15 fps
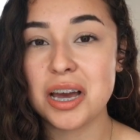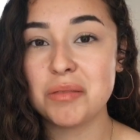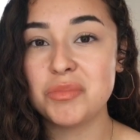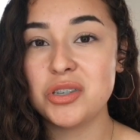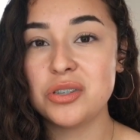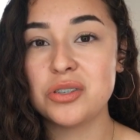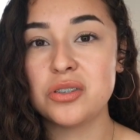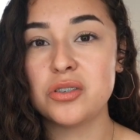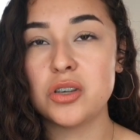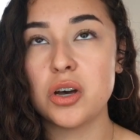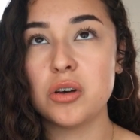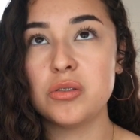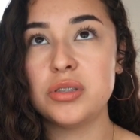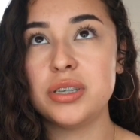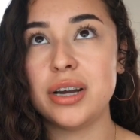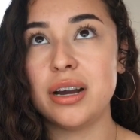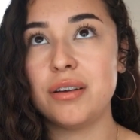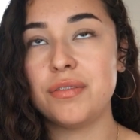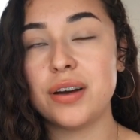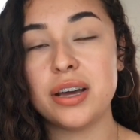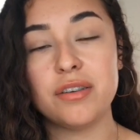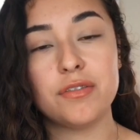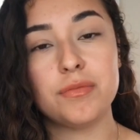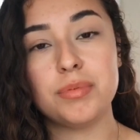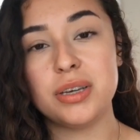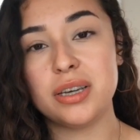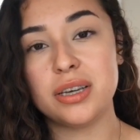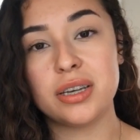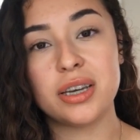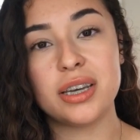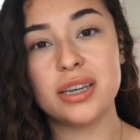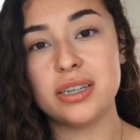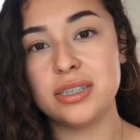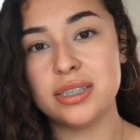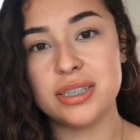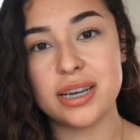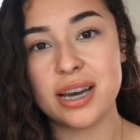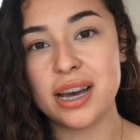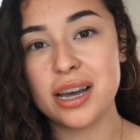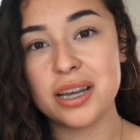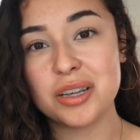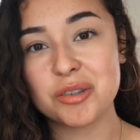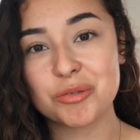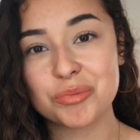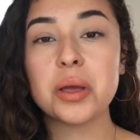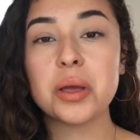I'm just so terrified of being in debt.